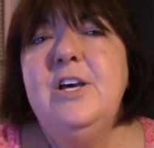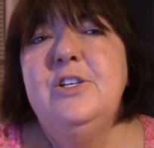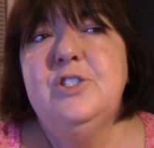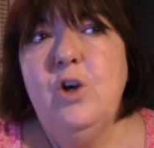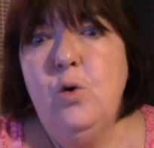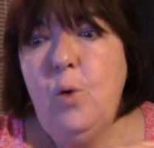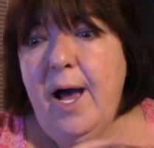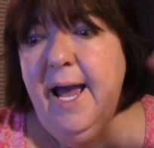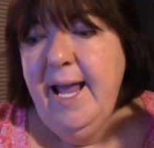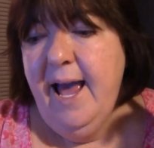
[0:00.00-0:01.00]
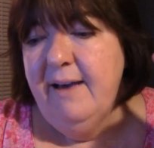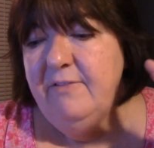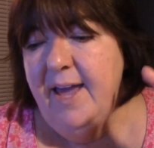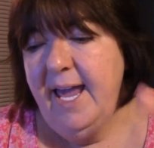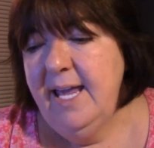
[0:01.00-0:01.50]
So I
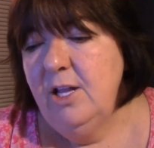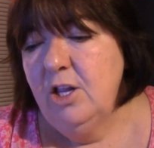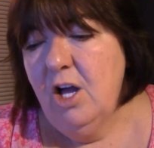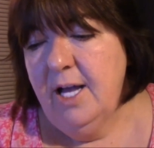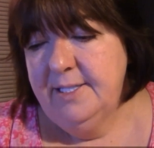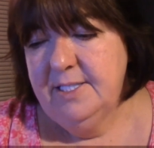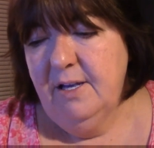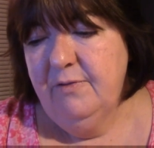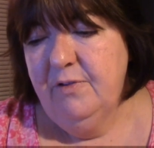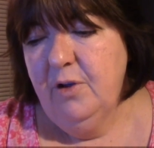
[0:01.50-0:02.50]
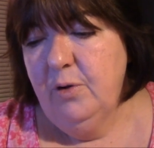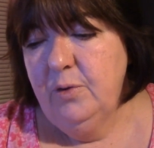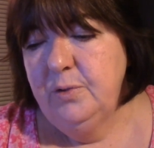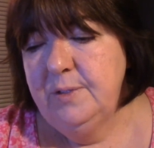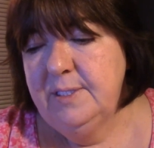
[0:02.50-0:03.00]
have eight lots of
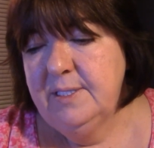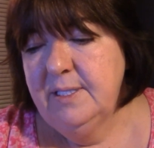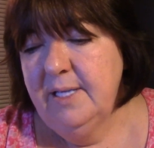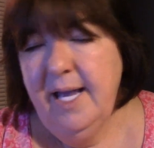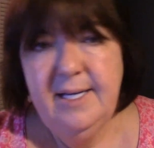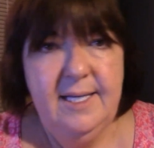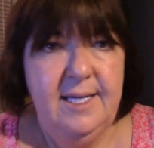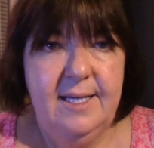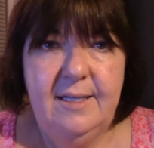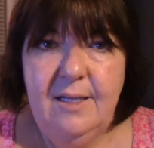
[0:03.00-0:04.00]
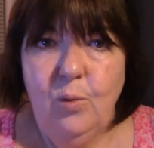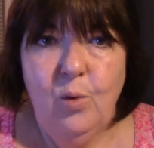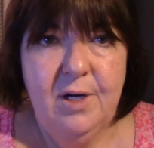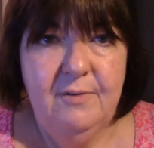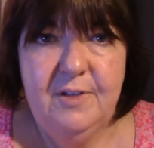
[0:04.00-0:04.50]
those and again
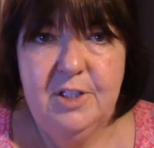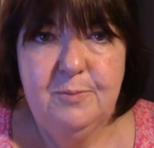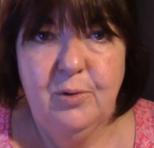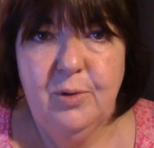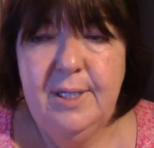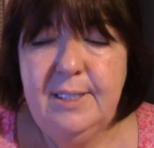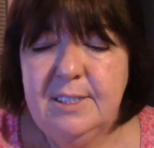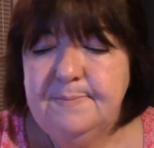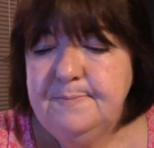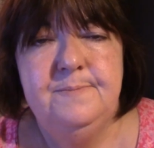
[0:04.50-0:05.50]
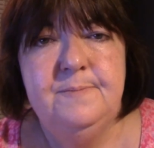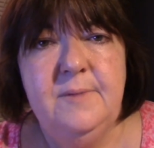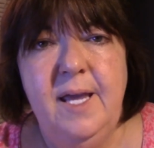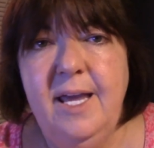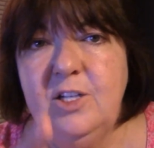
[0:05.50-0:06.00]
one of each print
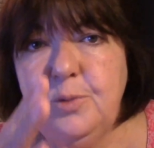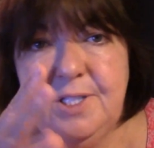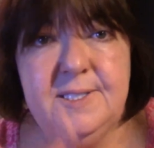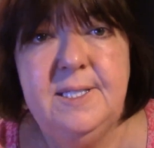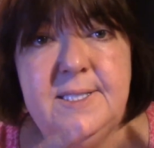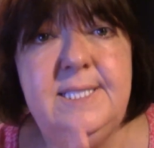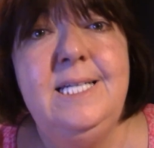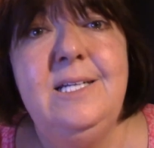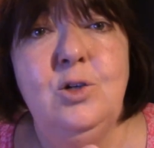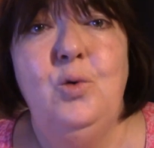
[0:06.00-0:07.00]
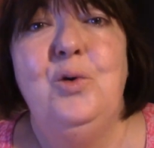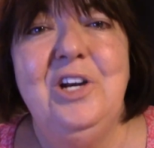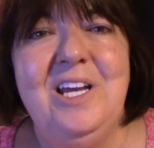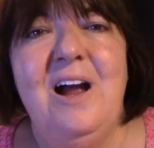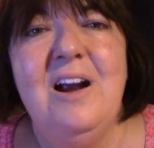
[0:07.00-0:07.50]
and with 16 quarter
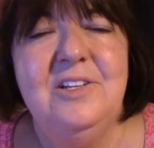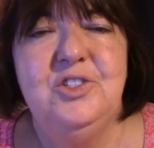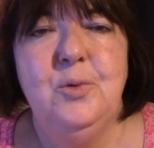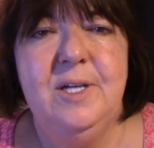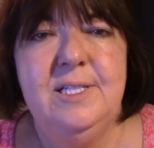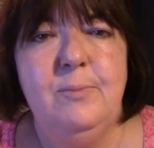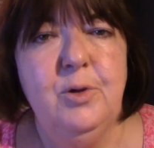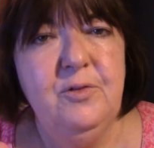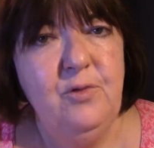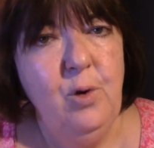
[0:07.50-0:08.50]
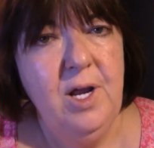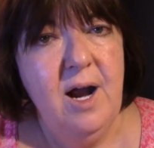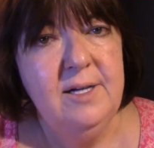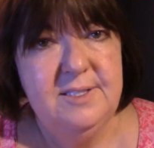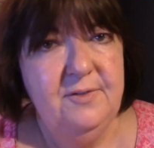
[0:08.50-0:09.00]
yards you end up with 4
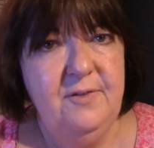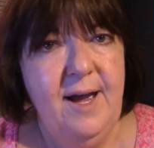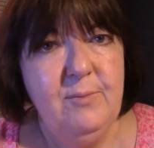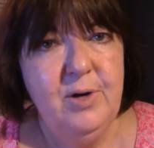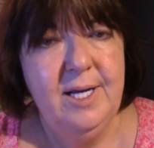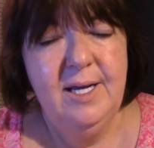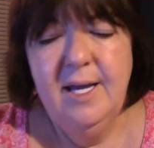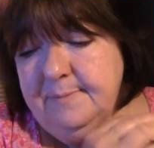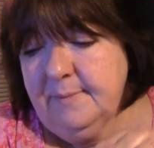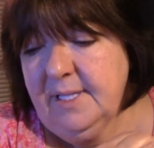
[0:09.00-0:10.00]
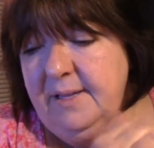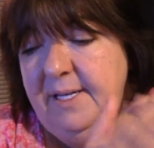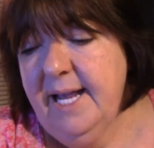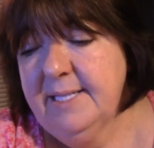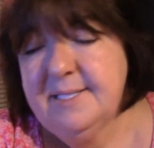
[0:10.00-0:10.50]
yards of fabric. The
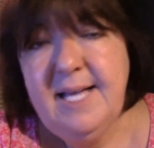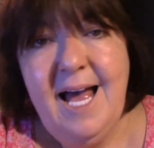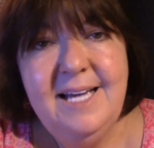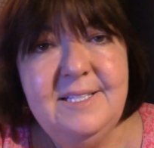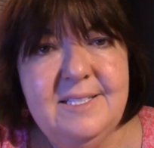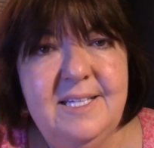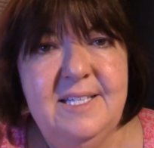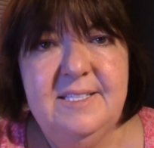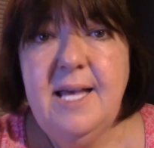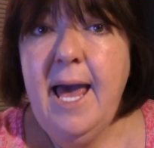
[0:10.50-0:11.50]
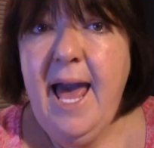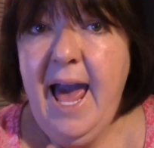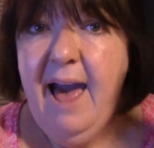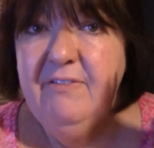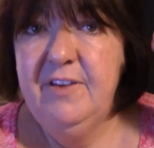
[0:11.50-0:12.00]
next size is
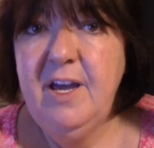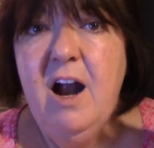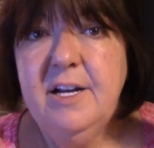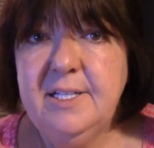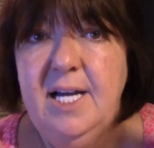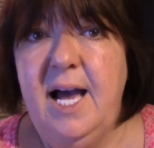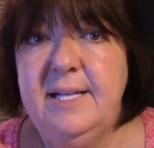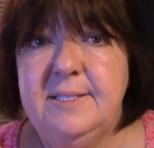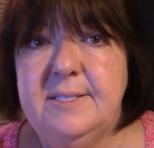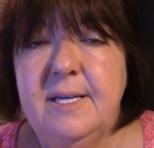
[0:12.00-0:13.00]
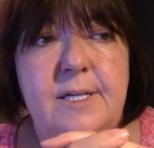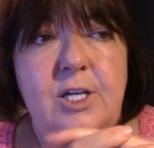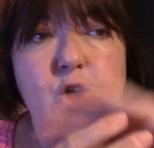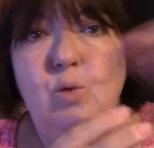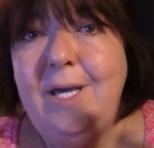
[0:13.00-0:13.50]
half a yard cuts.
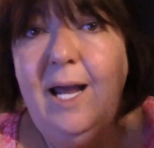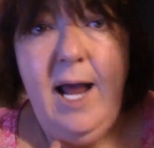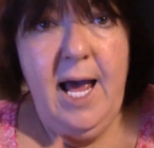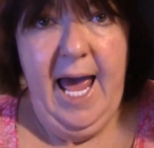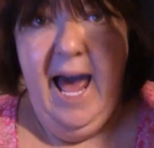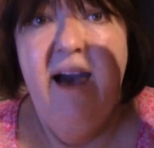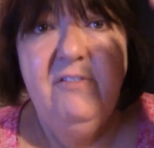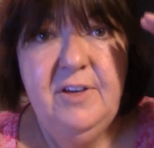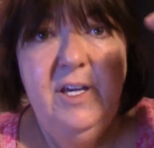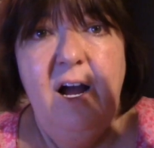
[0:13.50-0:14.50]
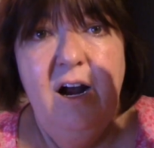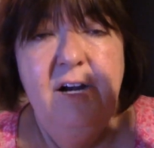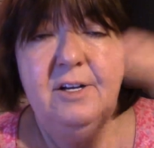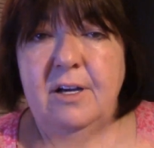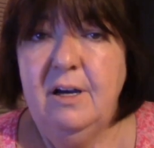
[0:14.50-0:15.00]
You get a half a
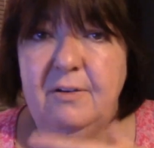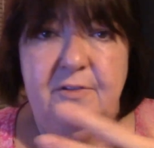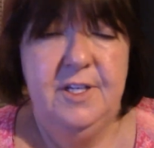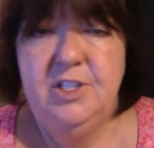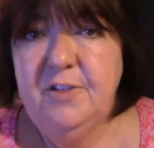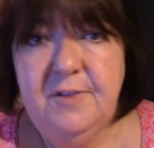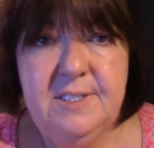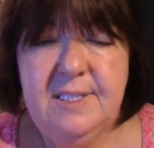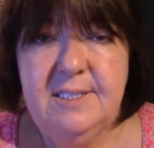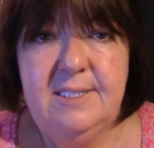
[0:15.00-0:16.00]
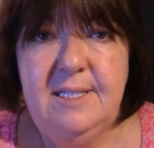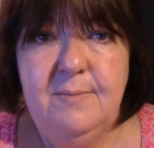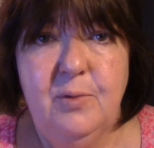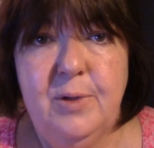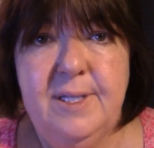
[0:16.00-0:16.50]
yard of each of the 16
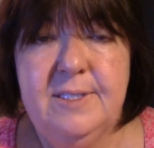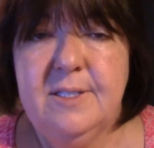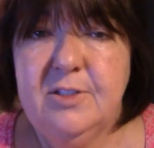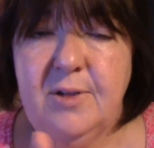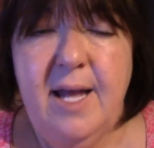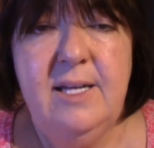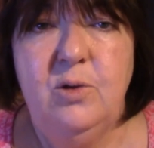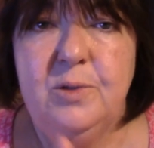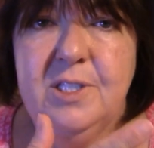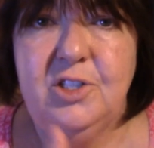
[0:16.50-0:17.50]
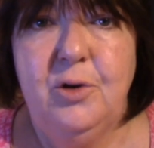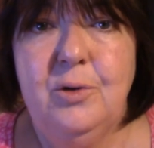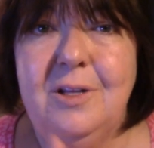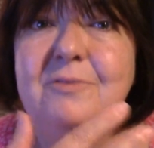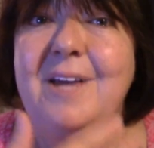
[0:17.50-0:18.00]
prints so that equals a
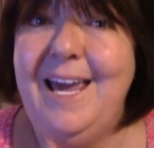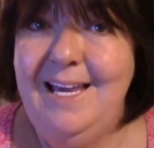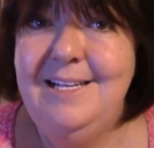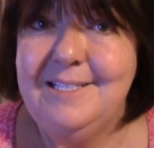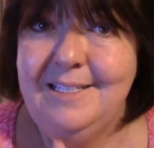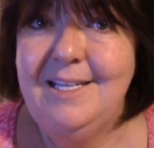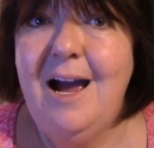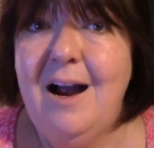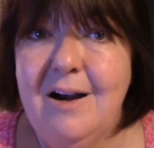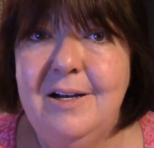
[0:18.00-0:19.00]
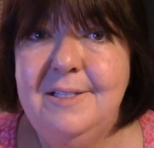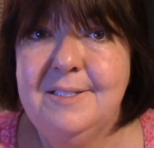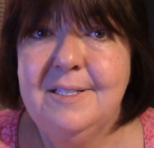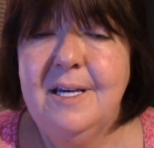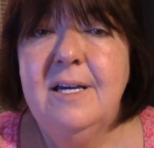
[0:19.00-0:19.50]
total of 8 yards